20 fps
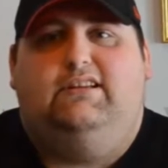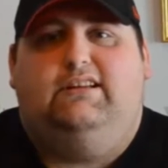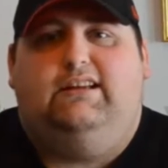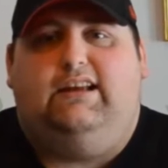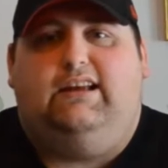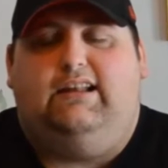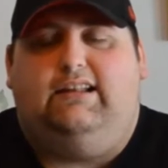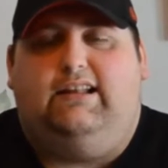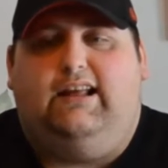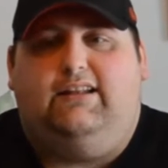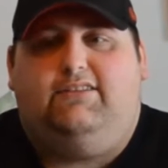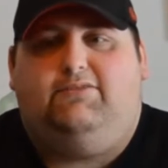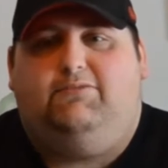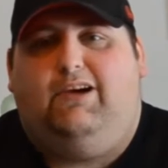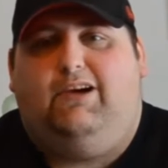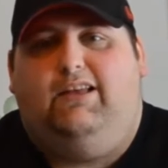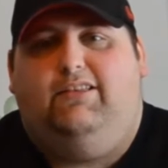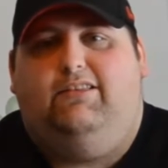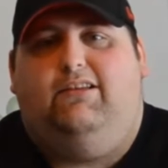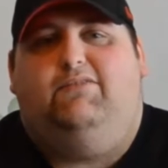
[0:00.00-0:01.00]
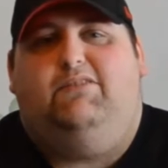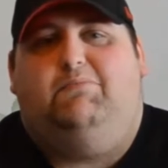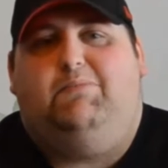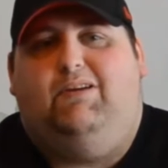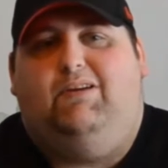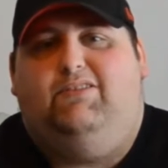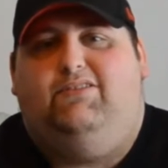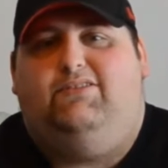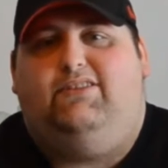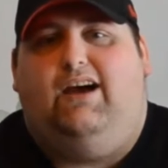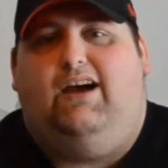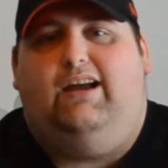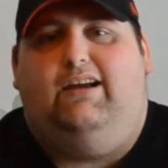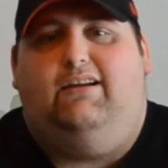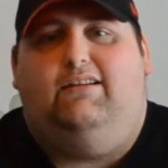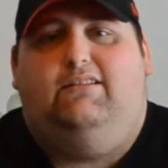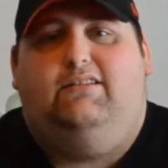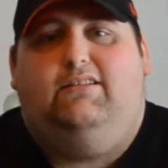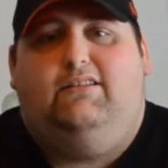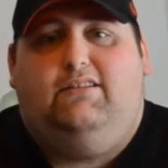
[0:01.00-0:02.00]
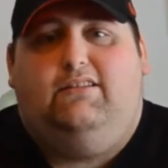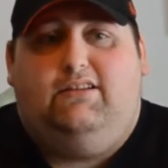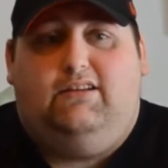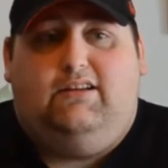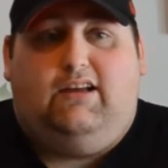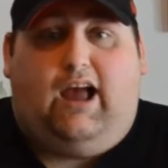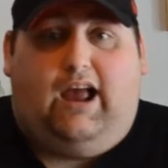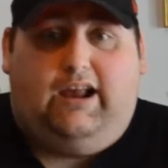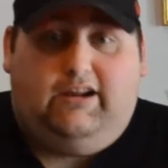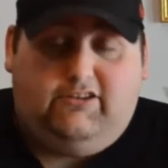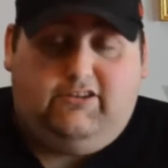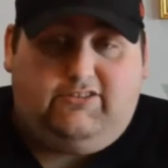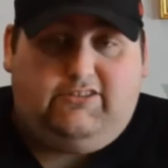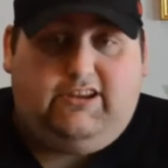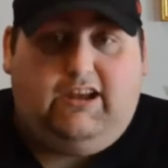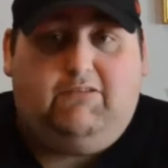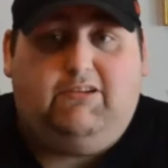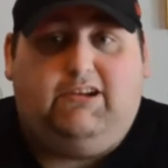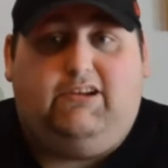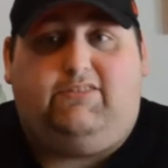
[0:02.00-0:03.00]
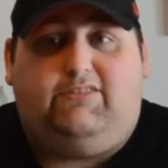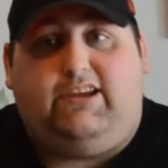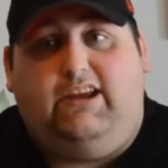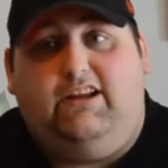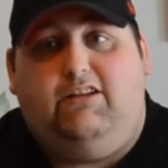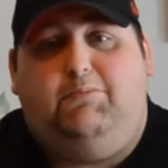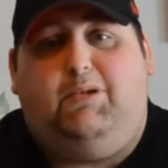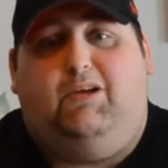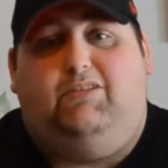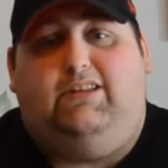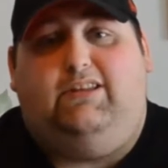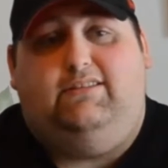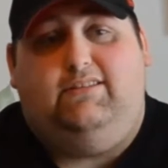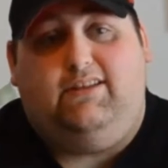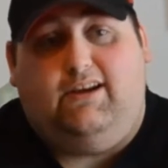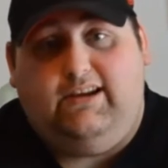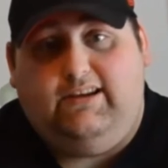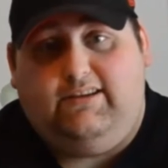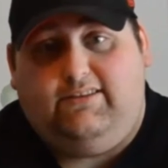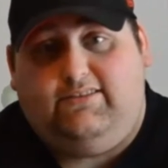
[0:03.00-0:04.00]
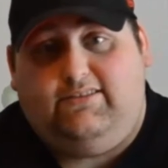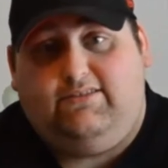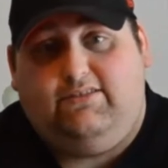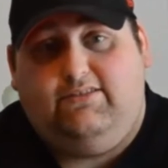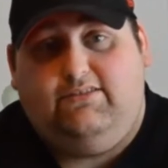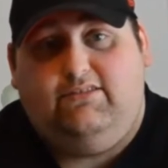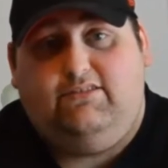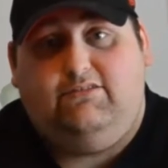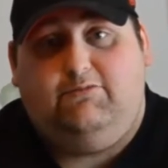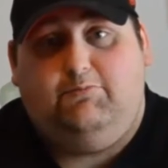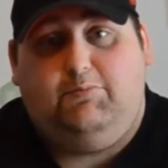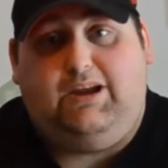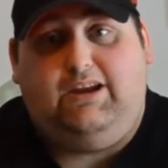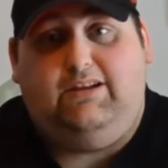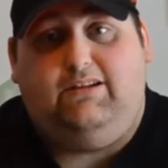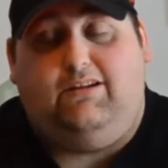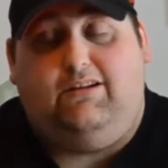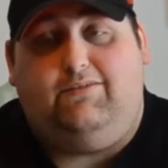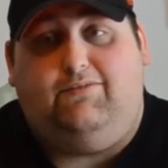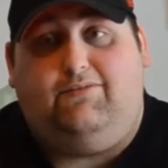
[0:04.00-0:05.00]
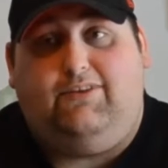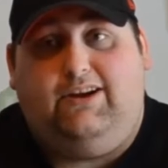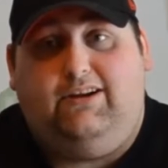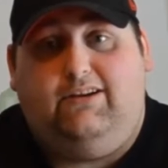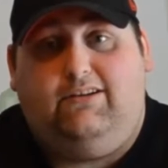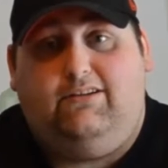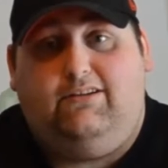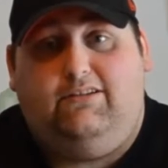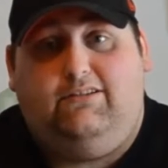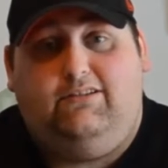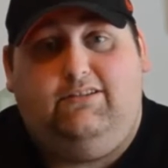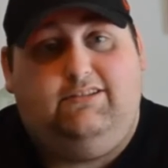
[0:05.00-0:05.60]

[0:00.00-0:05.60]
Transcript: And that's what I loved about Xia. I understand what you're saying about the dice being unfair.